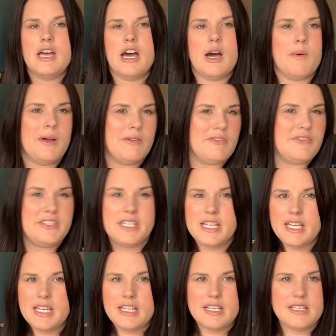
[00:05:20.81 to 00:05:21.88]
I'll wear it with
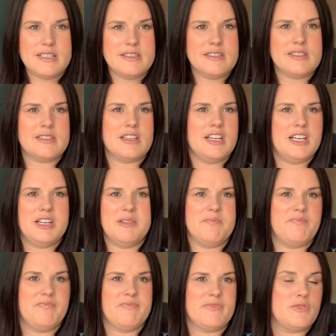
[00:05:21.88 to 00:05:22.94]
jeans,
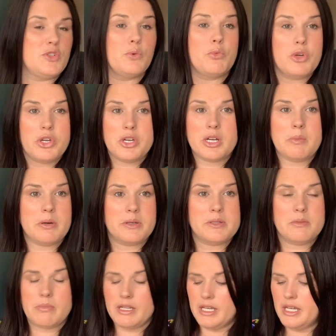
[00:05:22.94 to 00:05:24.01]
to work
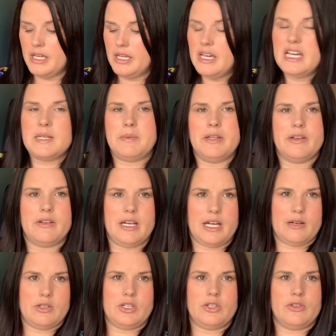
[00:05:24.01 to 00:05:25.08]
possibly, depending on
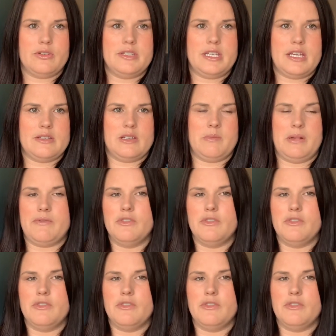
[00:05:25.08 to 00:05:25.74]
how short it is on me.